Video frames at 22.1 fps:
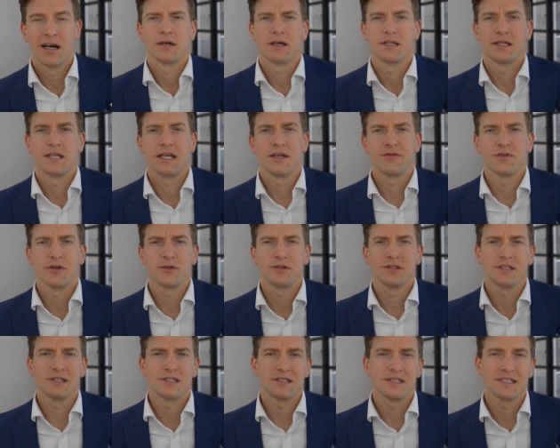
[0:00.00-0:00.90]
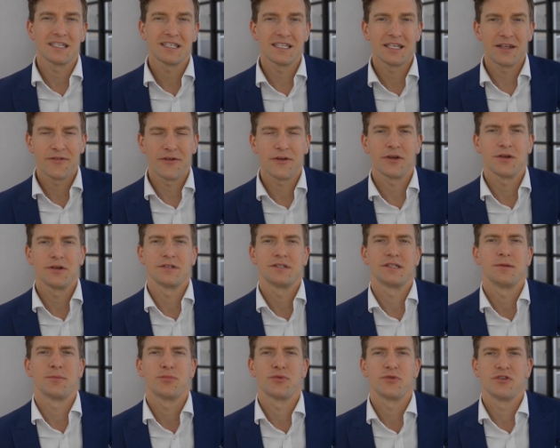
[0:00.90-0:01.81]
and they've noticed significant
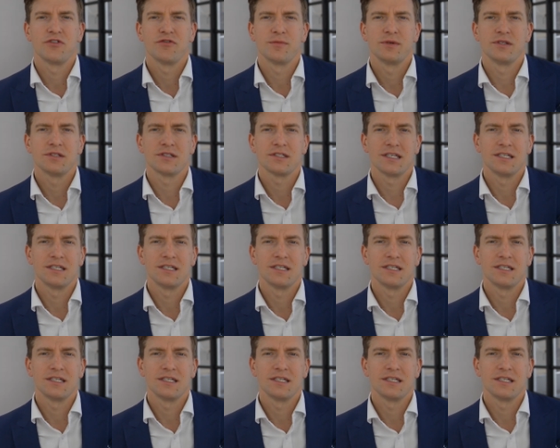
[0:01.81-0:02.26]
improvements